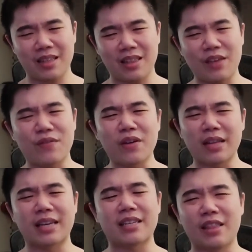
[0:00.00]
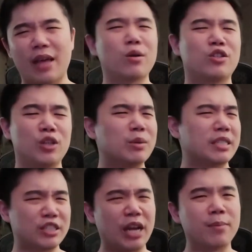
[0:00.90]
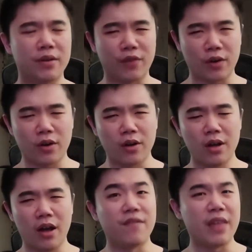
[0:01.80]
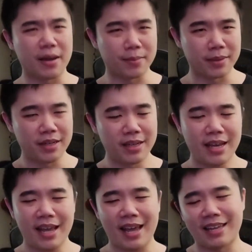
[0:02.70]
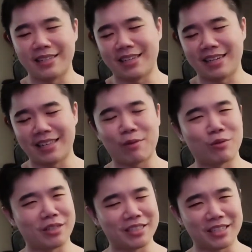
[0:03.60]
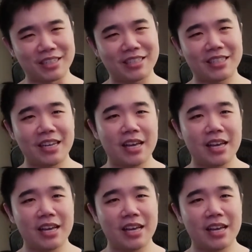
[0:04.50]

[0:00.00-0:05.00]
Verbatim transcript: they felt like they she was ashamed of her of them and uh, that really sucked.